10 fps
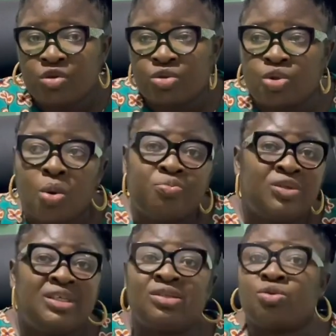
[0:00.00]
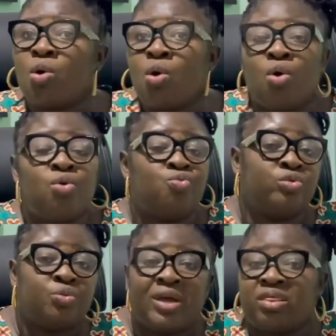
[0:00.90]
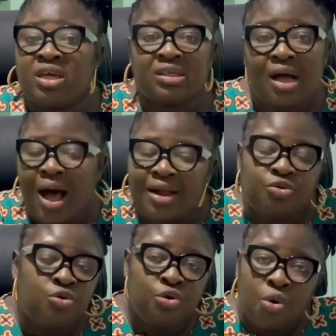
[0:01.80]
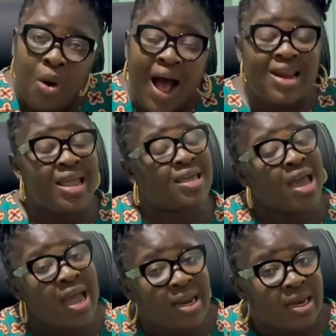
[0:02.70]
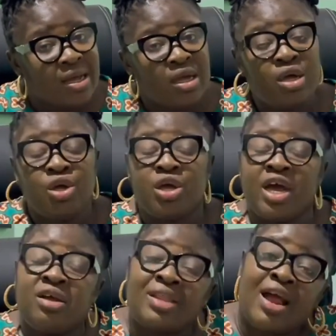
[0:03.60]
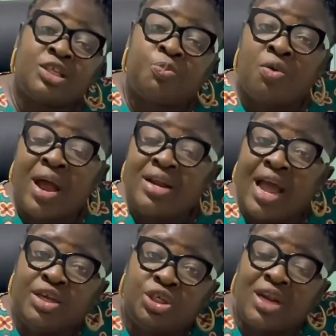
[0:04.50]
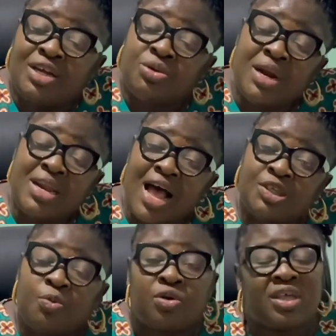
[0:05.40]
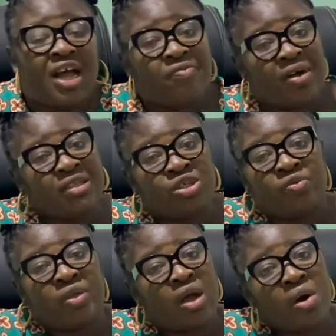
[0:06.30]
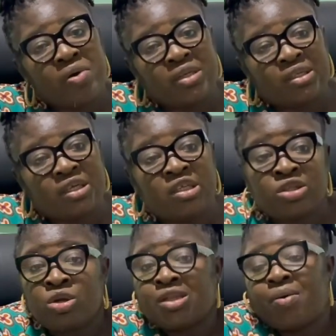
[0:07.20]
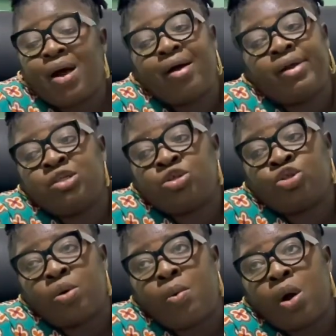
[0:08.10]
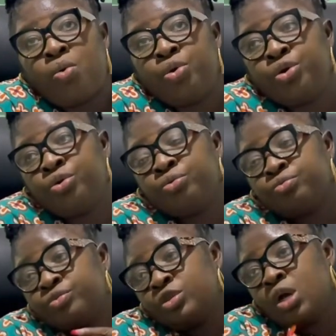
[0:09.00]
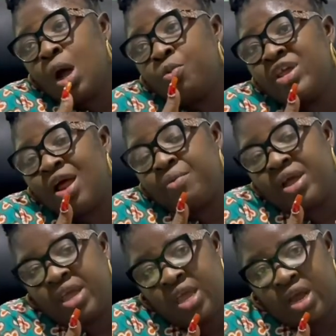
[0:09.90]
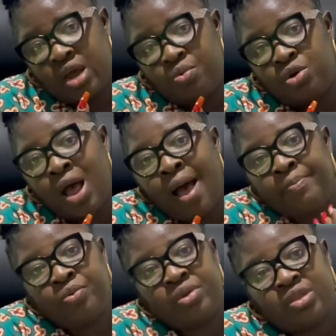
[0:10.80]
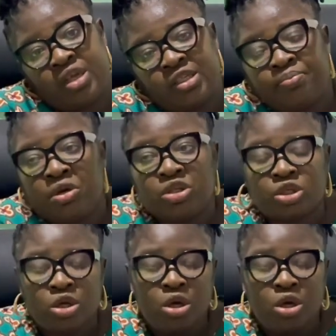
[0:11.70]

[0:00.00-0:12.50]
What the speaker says: So with this the way things are, I don't know. And again, a diaspora in Nigerian diaspora take advantage of the currency. It's not our own. We that we are here, we're not happy with it, but